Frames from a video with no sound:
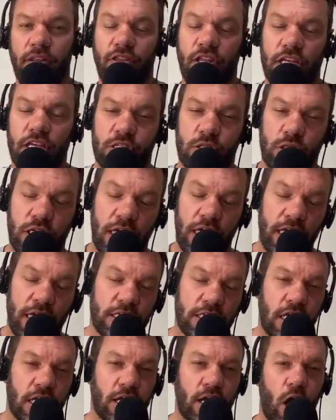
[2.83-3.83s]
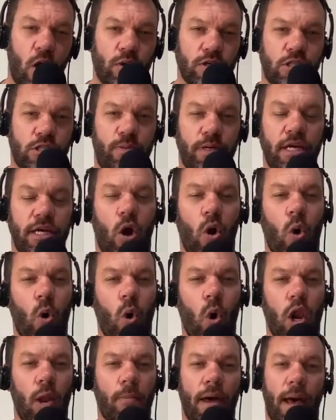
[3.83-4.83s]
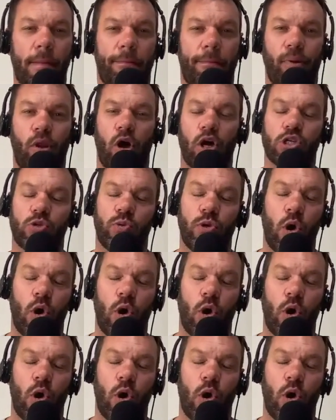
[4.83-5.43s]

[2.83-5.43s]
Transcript: This is going to be all about blocks.